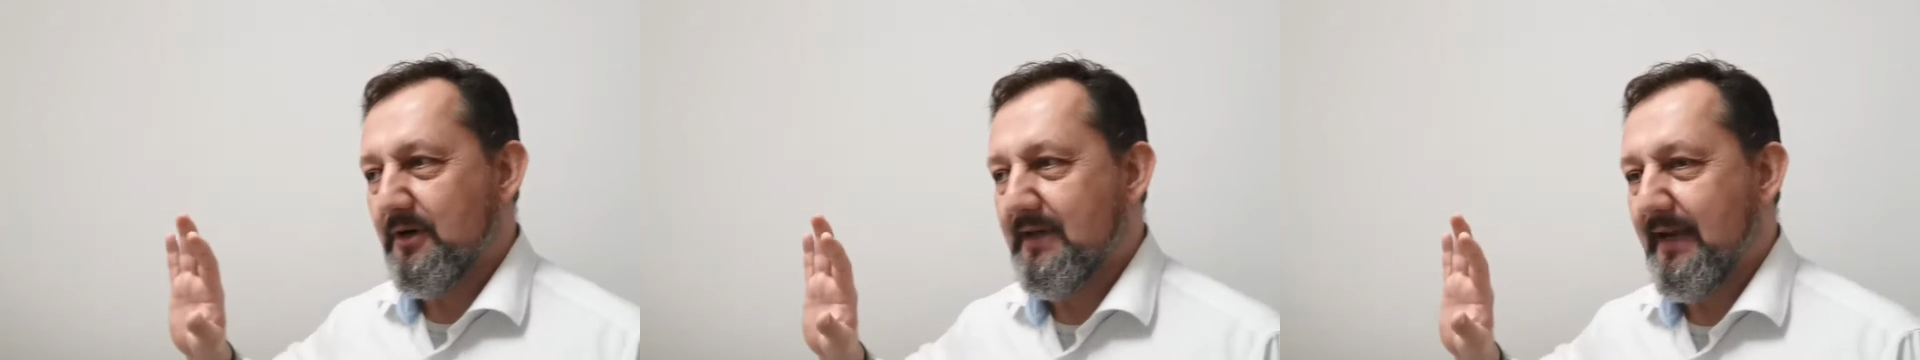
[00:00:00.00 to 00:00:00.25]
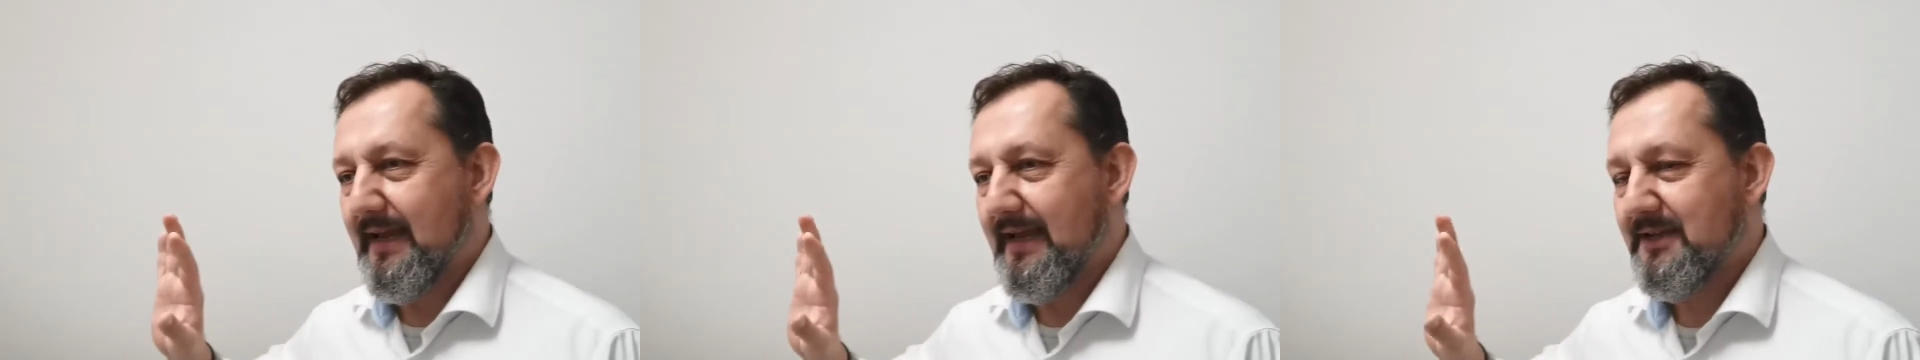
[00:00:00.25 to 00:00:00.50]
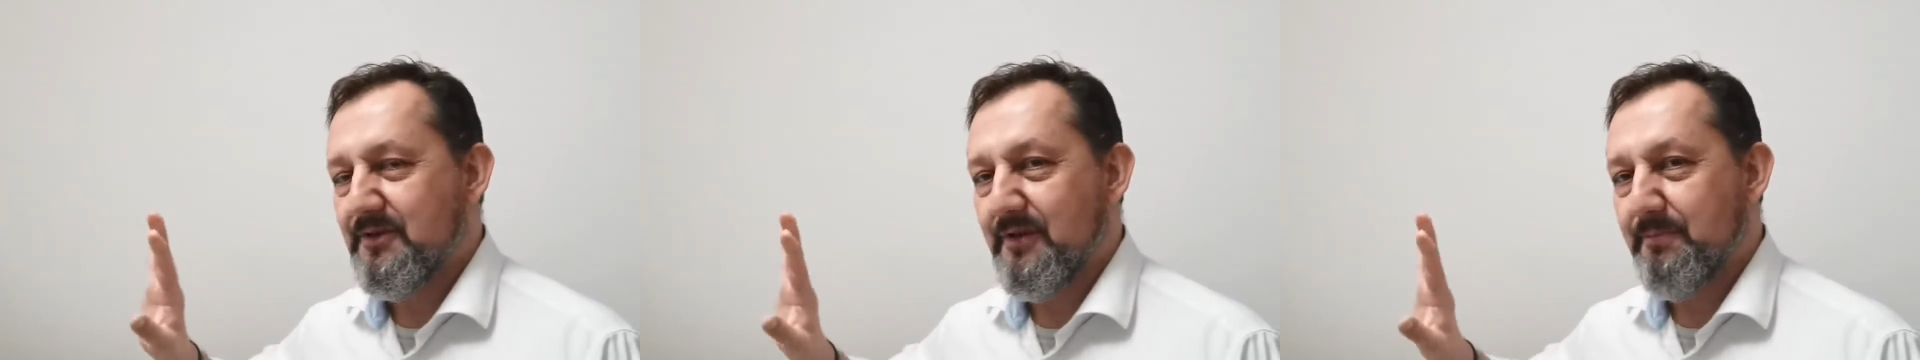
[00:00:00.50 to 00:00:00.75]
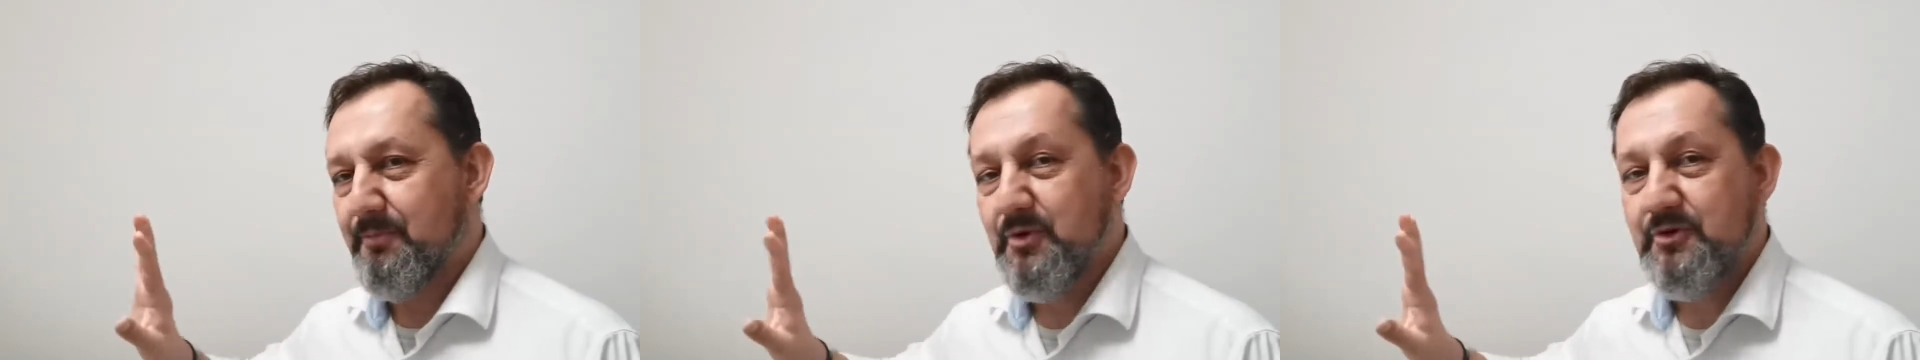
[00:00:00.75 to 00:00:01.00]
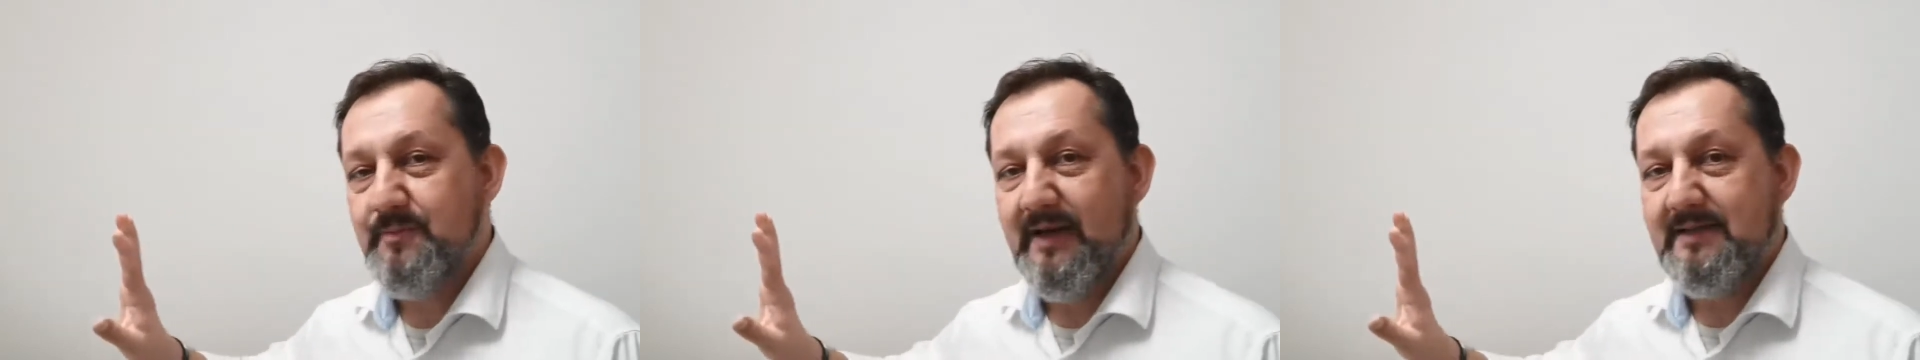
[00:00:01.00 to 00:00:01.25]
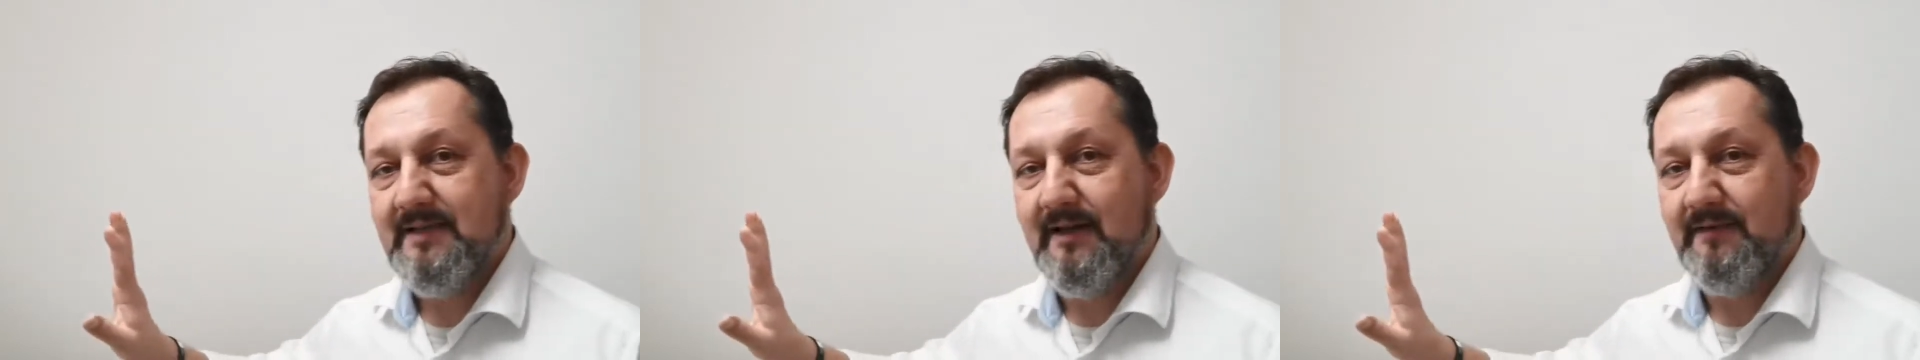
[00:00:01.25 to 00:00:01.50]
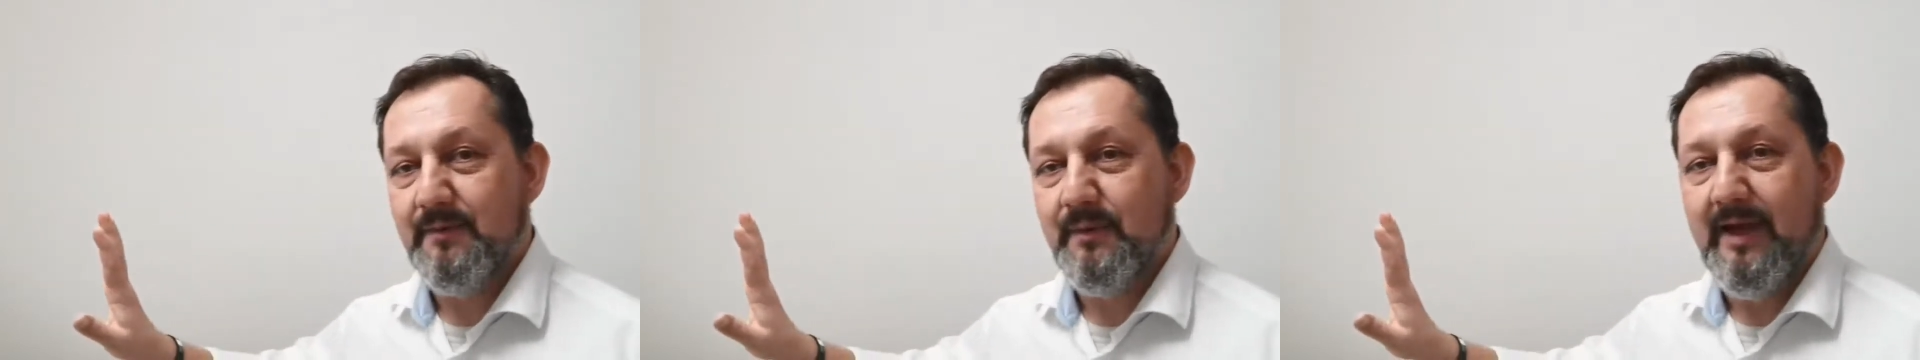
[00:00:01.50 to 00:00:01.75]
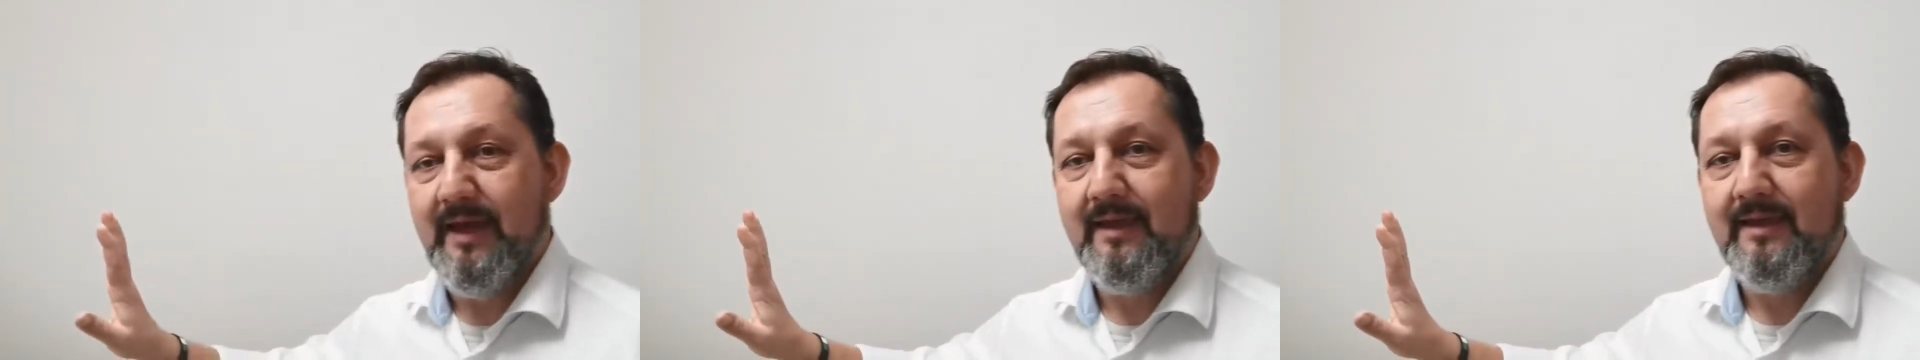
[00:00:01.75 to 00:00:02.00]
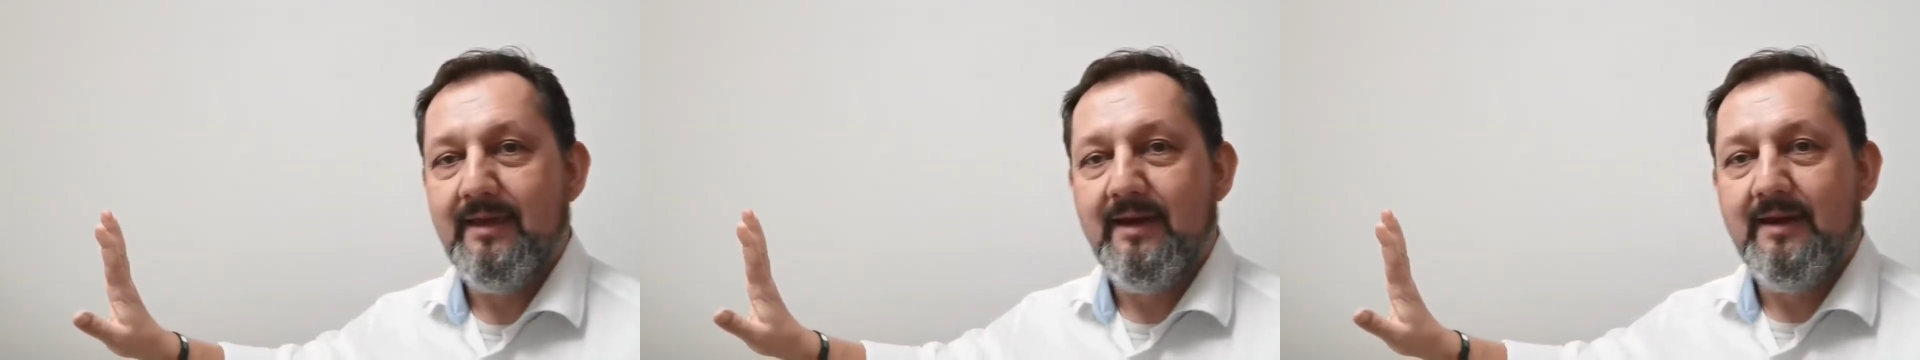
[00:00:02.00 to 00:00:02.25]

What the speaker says: can actually push myself away